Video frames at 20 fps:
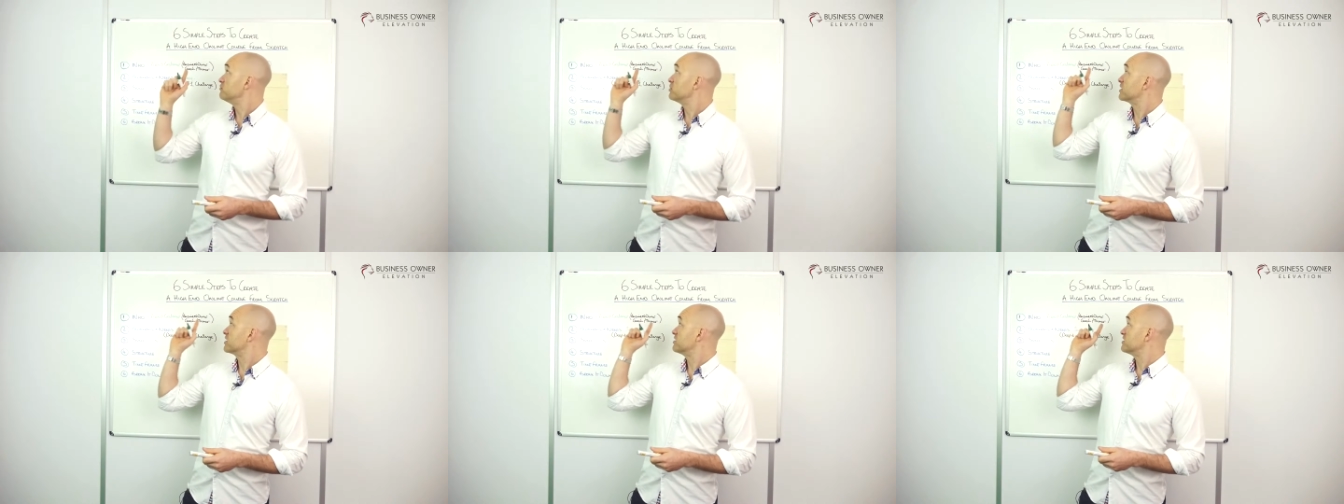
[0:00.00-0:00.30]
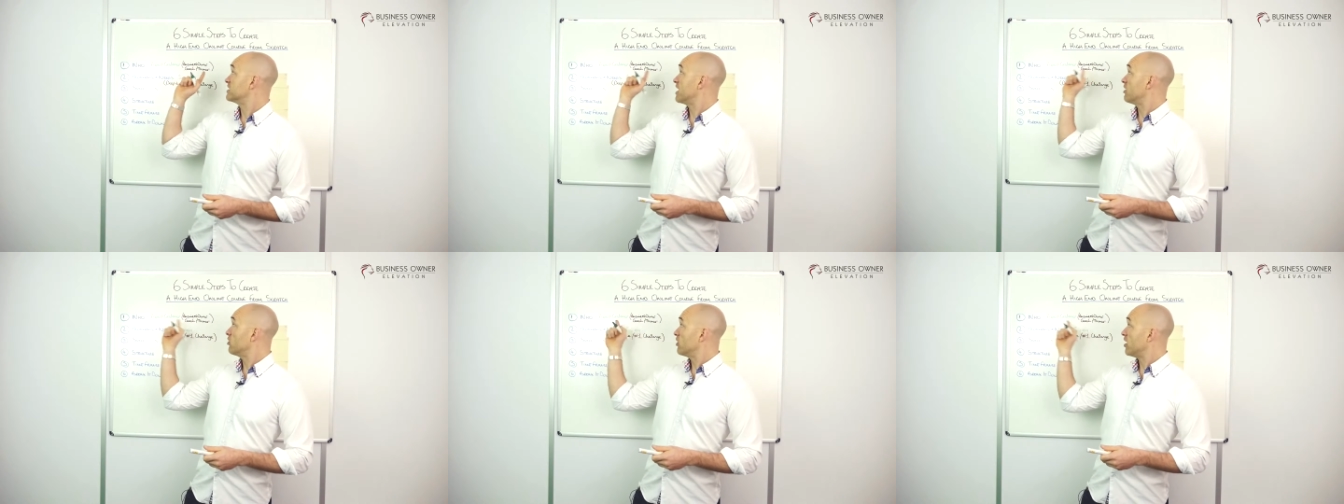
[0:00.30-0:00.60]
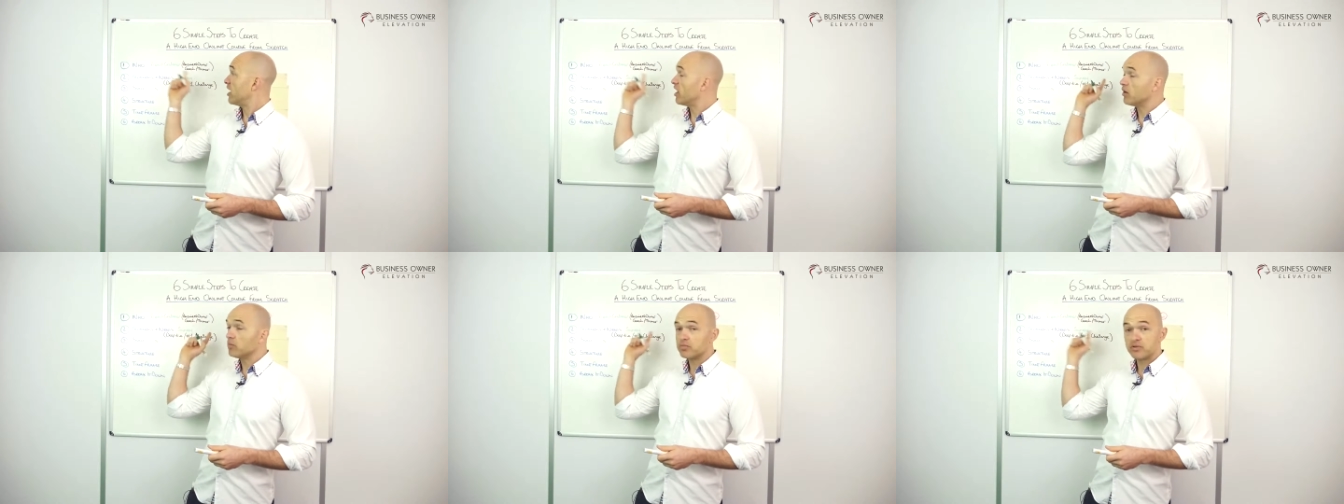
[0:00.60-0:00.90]
because that will
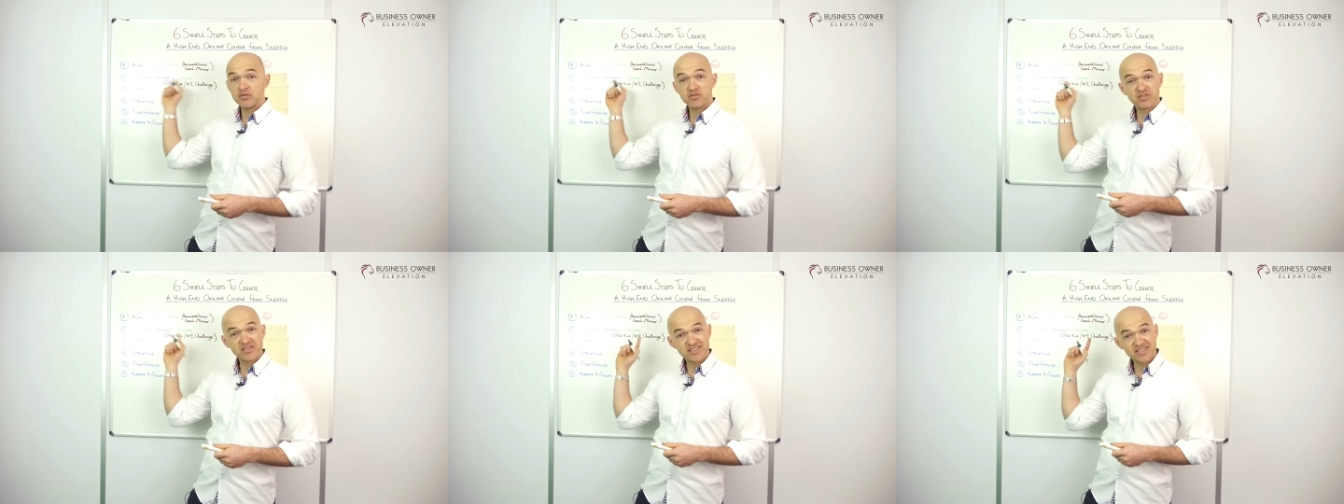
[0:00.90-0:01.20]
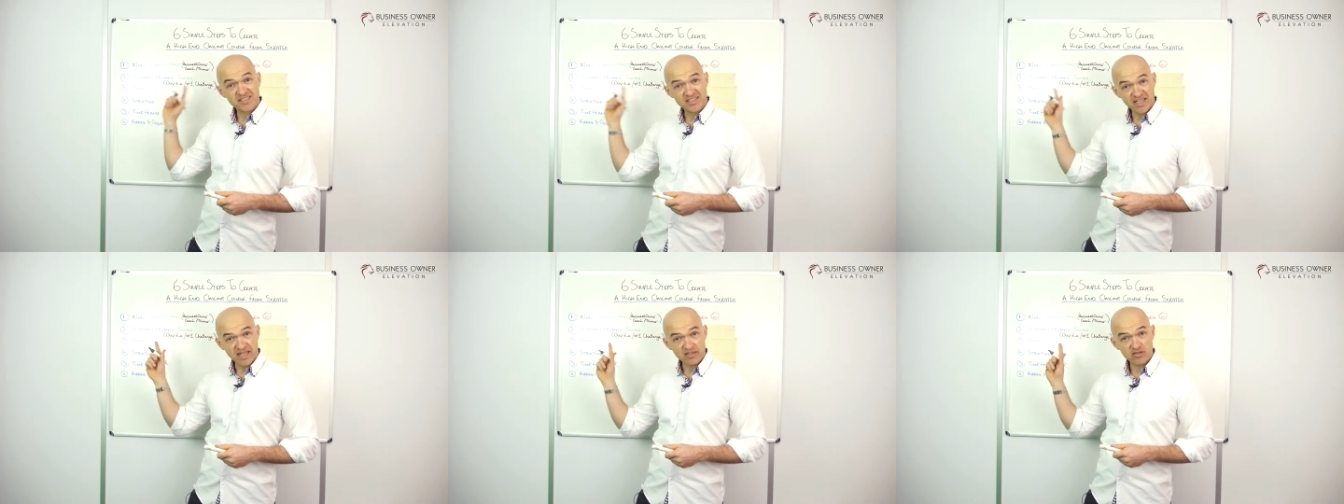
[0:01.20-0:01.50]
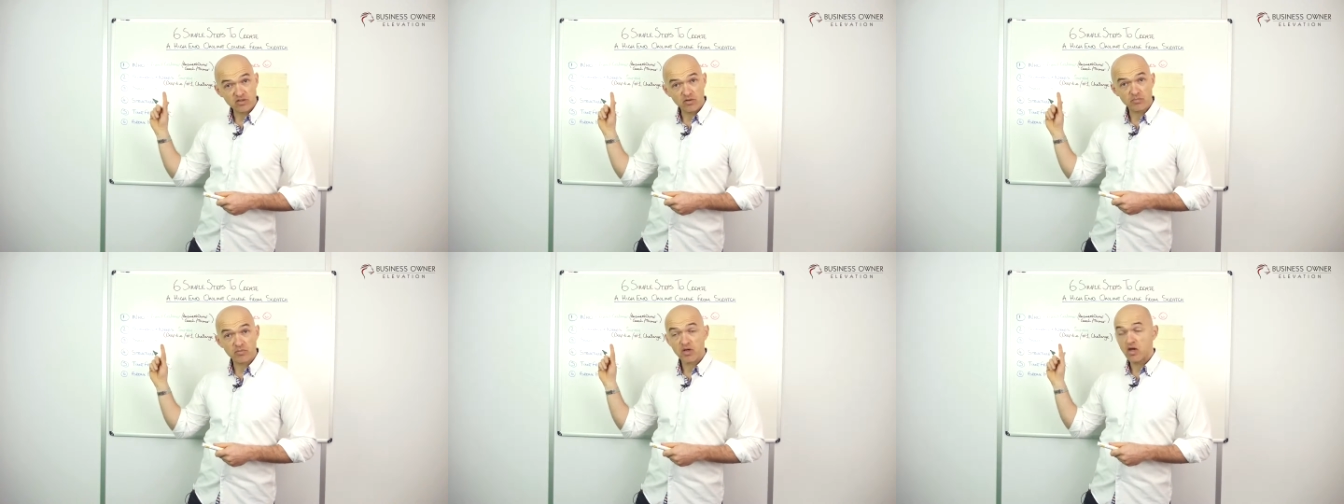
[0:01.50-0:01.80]
help you to
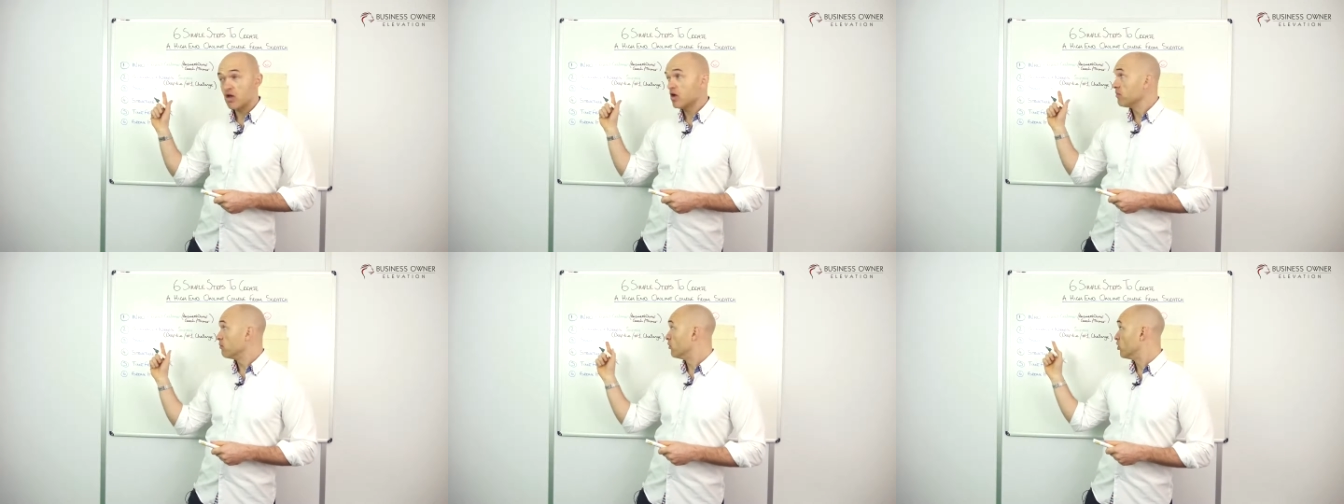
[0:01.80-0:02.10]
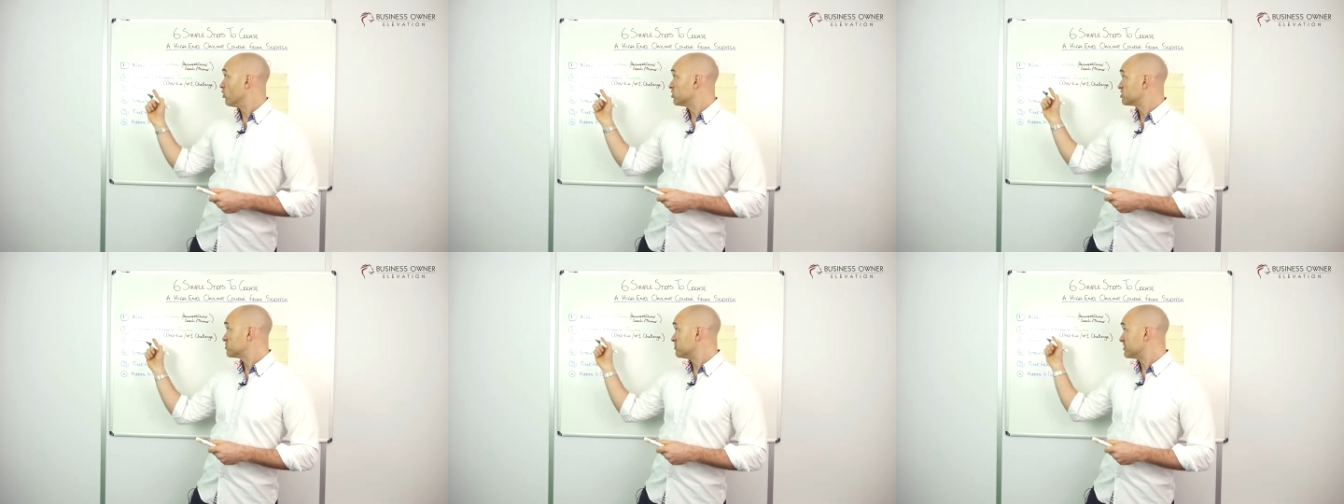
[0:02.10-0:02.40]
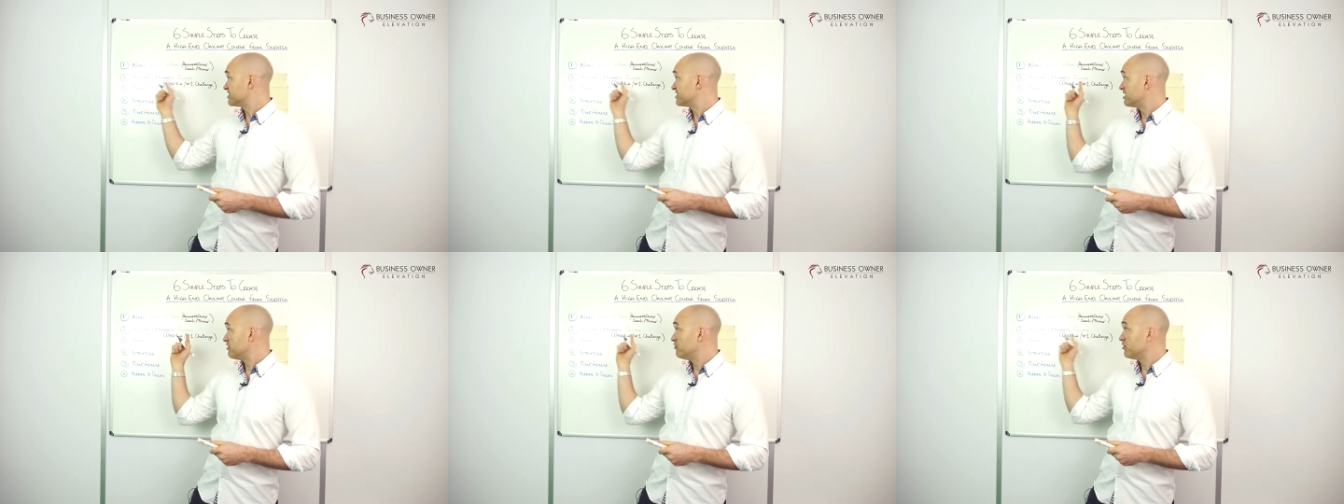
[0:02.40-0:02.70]
set up more
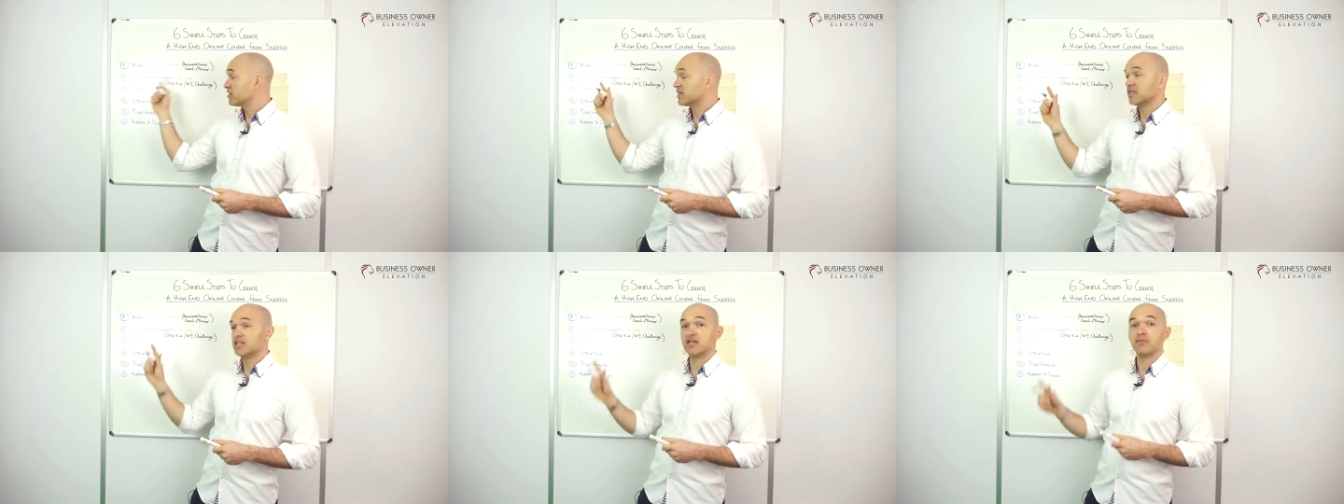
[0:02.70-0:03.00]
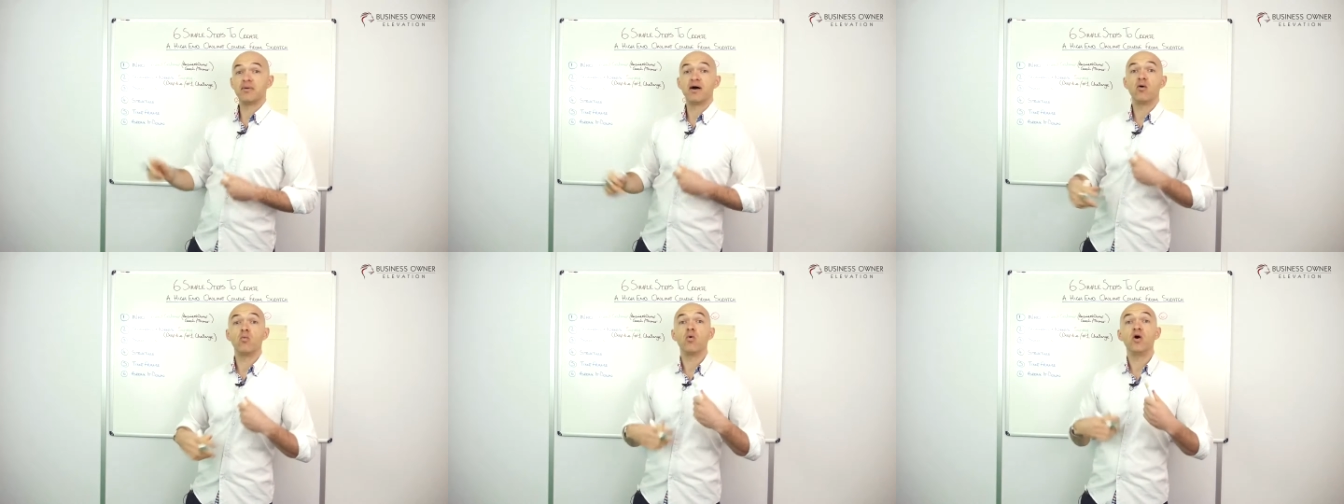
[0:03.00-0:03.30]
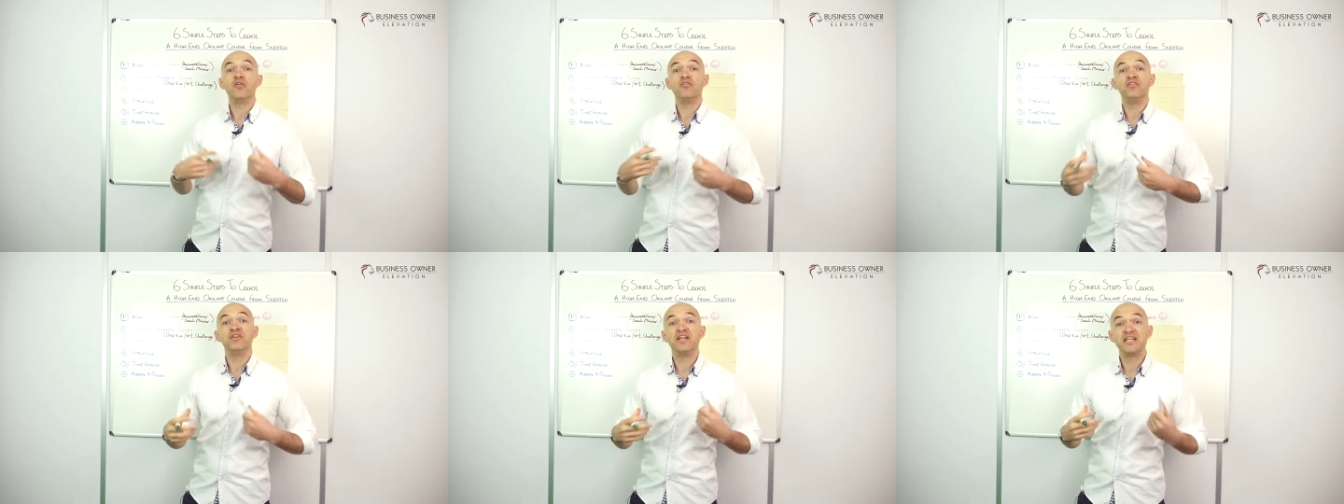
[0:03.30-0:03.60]
specifically about
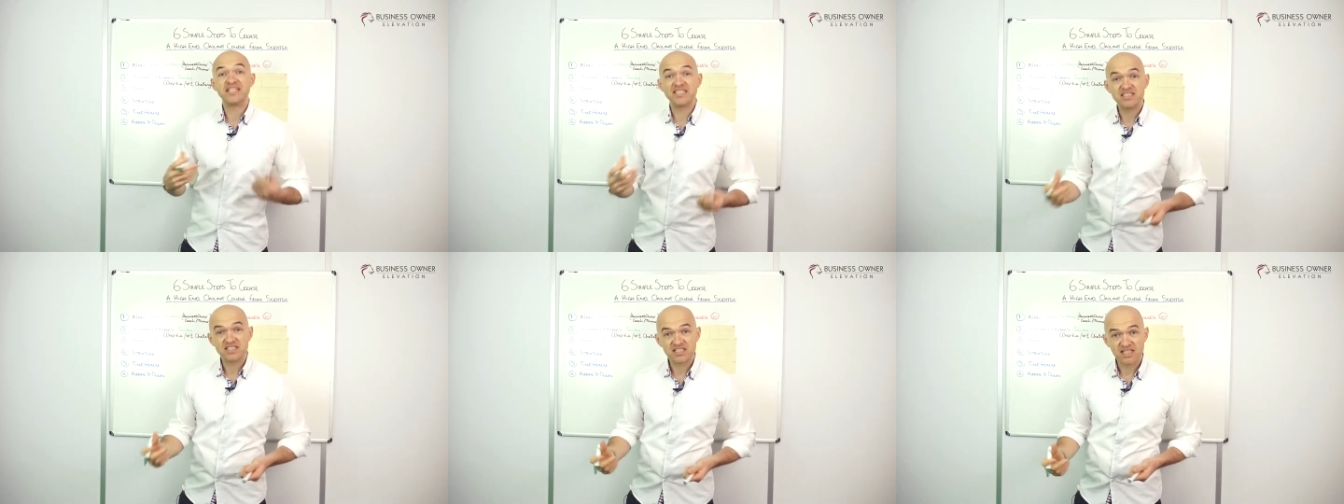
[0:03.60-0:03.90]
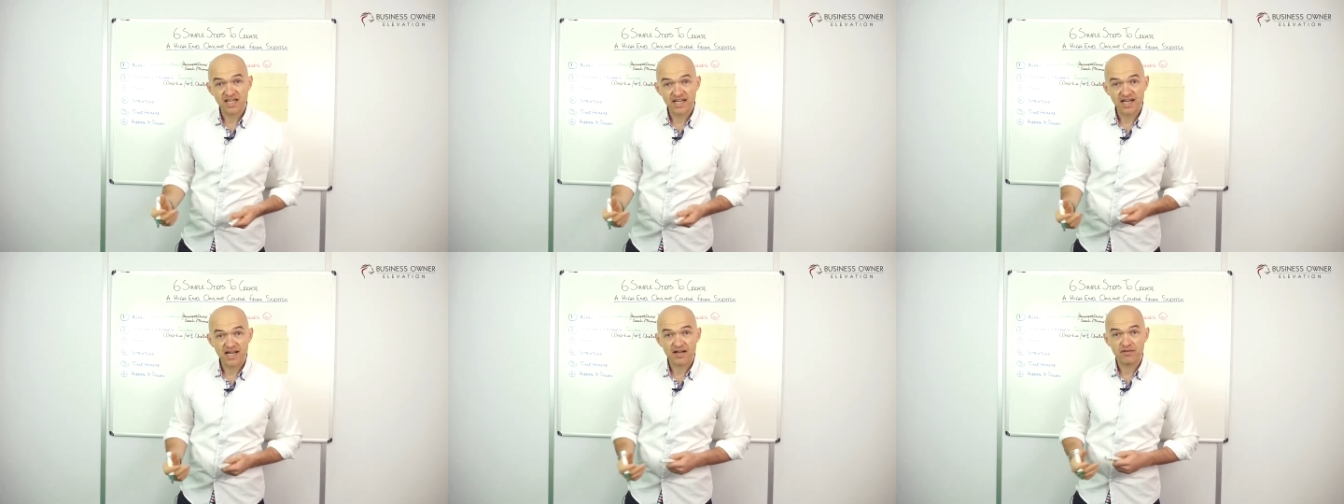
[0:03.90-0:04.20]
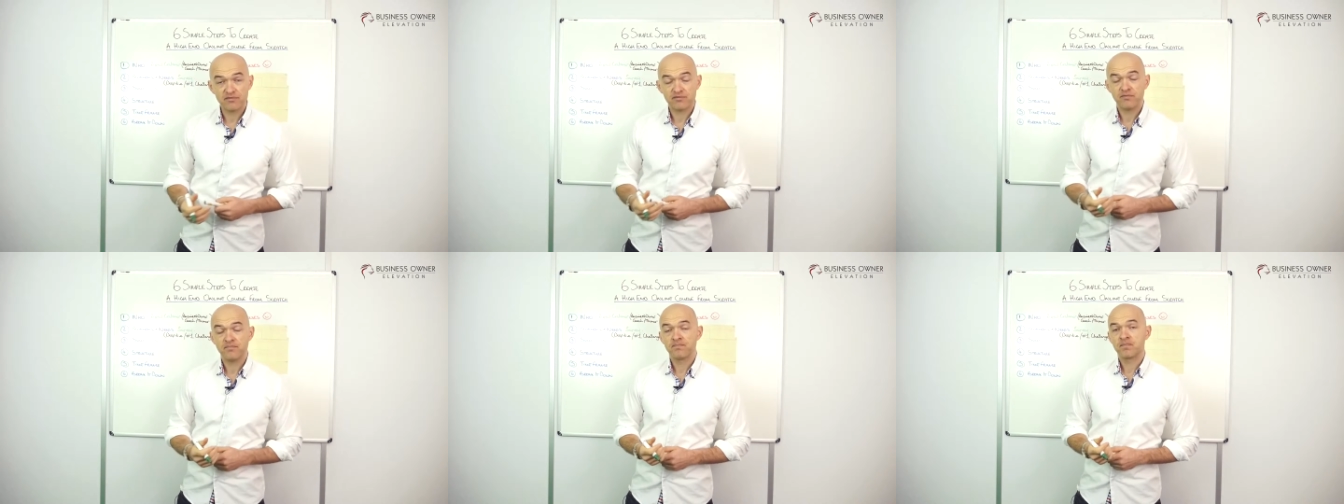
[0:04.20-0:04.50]
what needs they
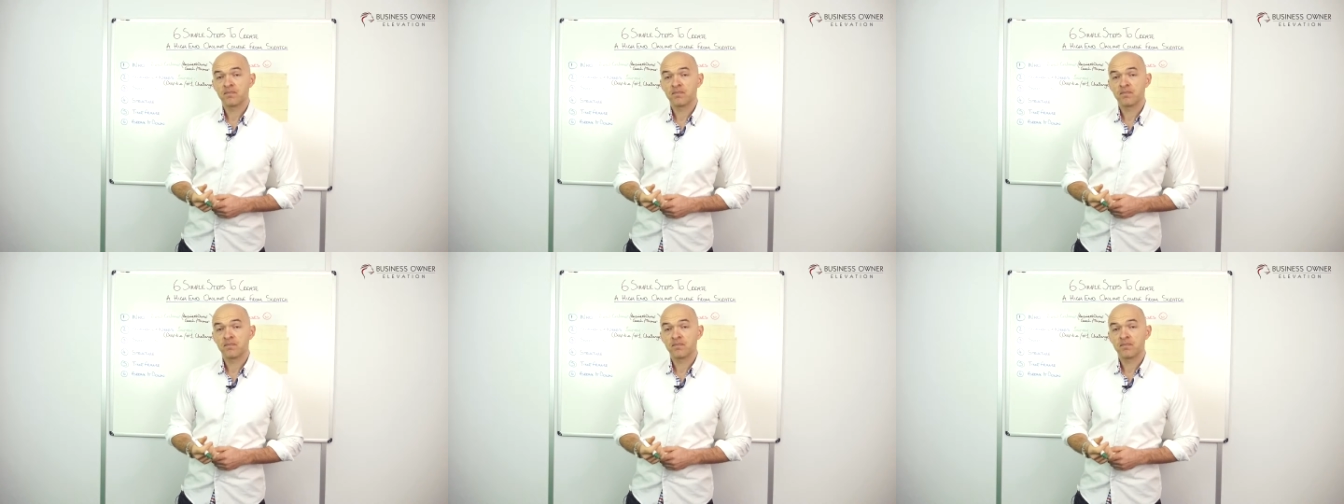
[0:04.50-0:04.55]
have,